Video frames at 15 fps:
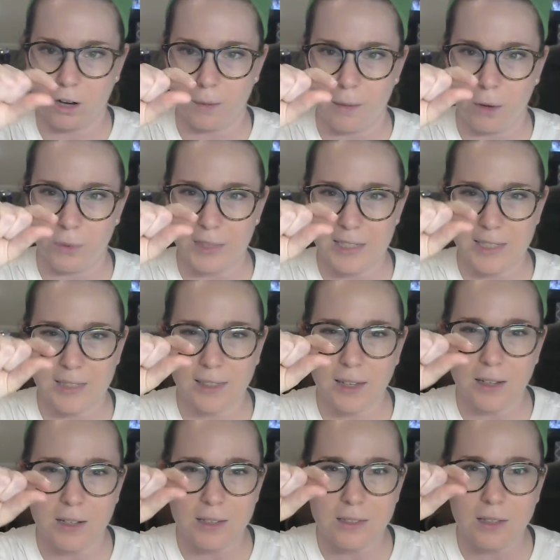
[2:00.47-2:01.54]
out in this
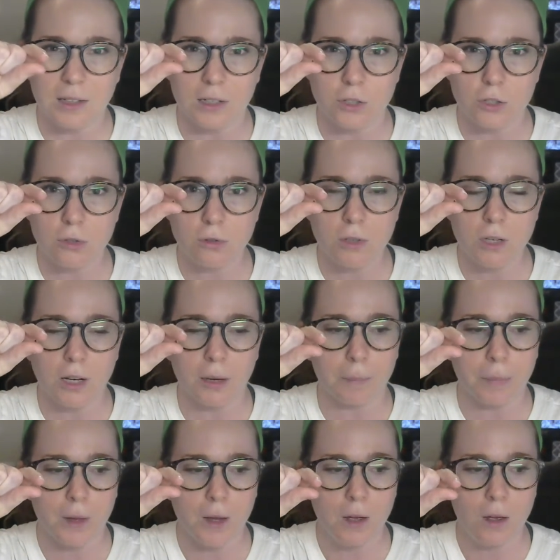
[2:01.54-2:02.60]
skinny, skinny stream.